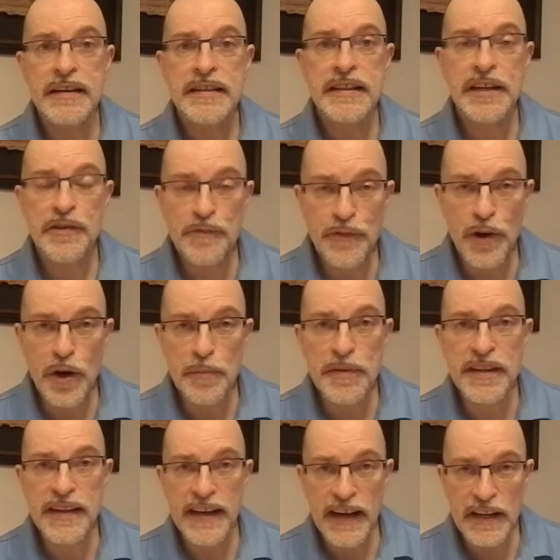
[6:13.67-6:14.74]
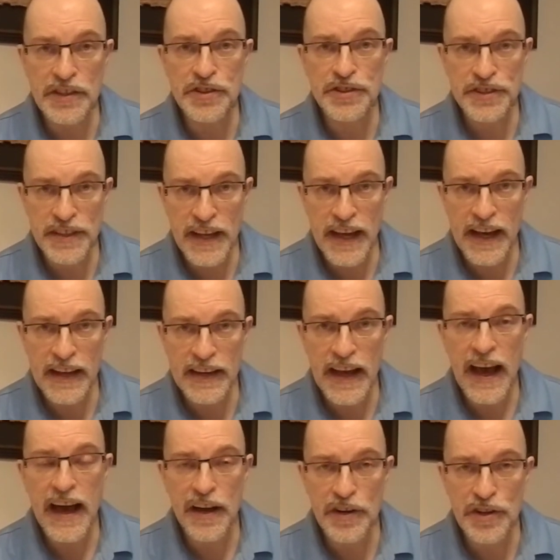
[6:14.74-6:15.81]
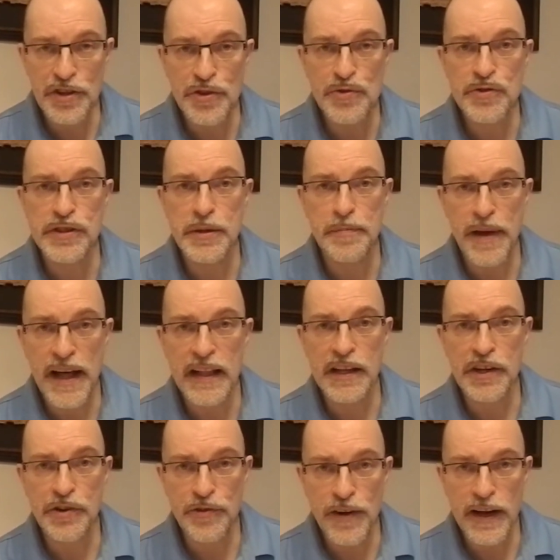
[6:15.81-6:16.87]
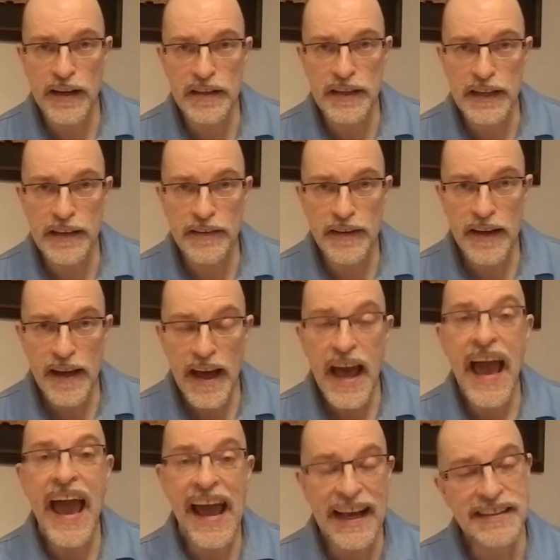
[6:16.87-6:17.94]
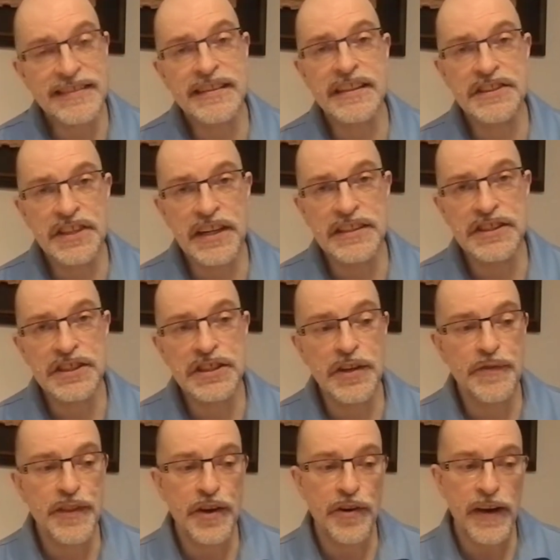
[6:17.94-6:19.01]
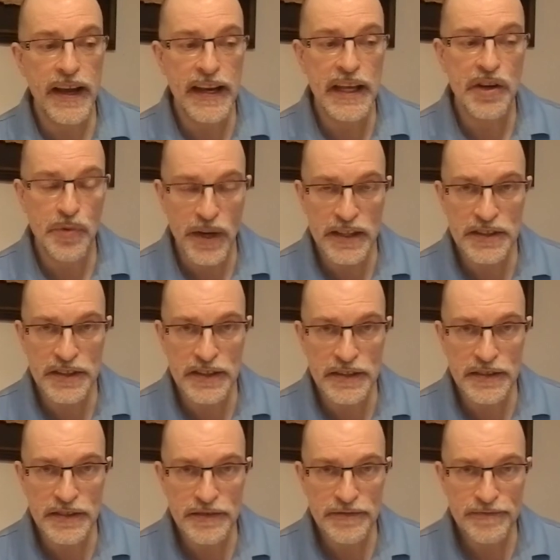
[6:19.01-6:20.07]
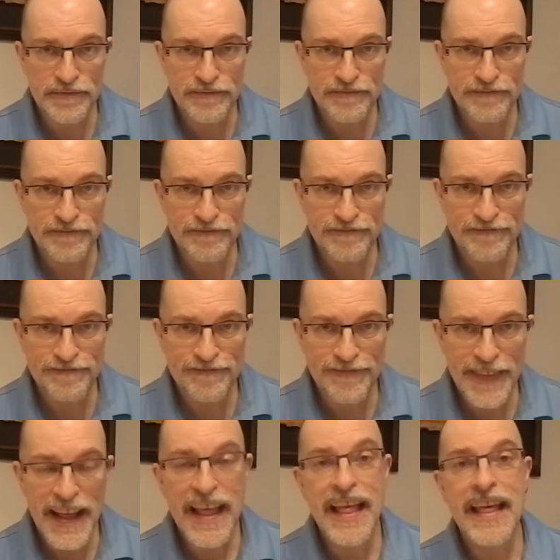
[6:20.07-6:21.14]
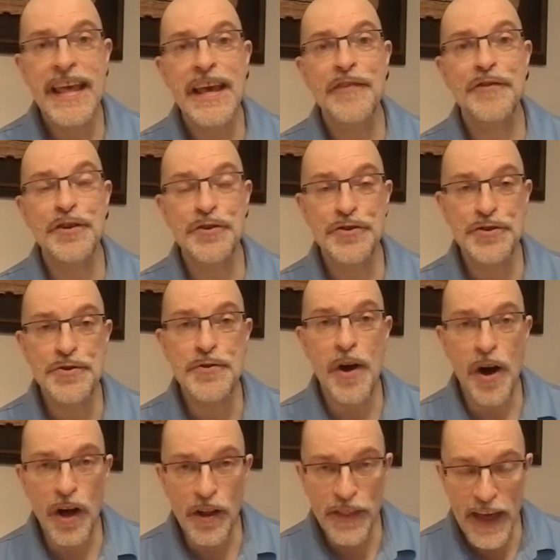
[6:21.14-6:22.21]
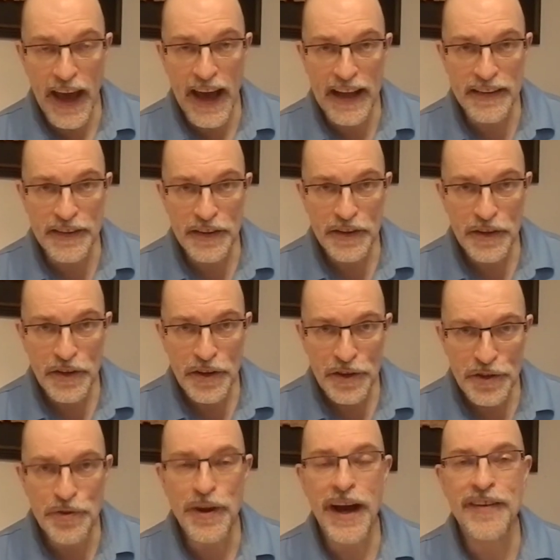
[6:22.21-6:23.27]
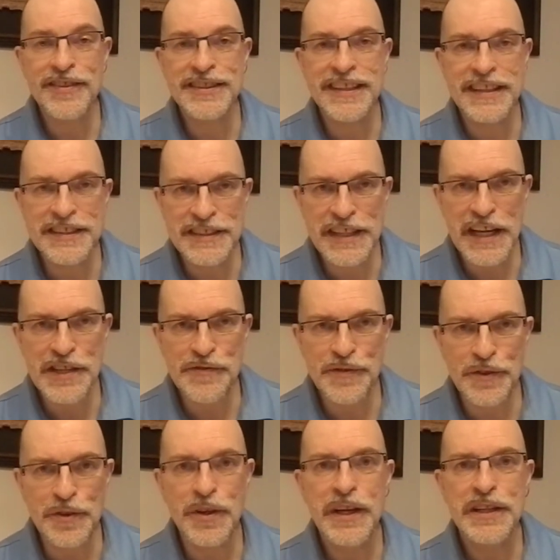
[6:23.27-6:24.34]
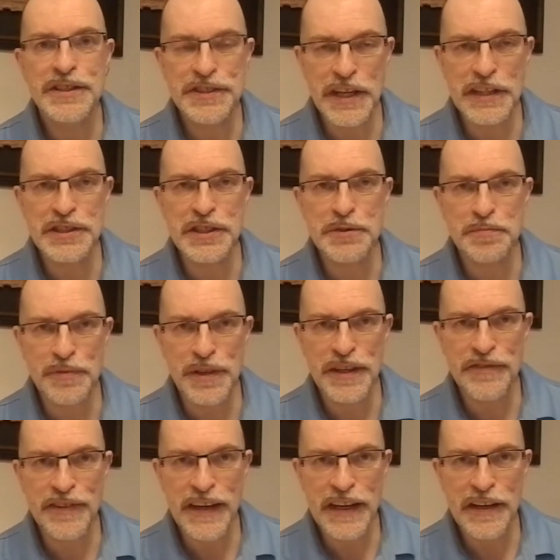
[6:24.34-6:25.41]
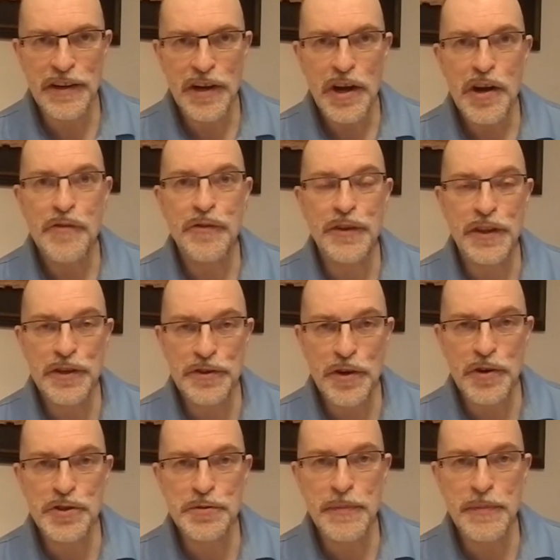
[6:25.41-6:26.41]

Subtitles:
confirm that they understand how to use the ballot correctly, ask the judges if there are any questions. If you do all that, you'll have a successful judges' briefing for the Toastmasters.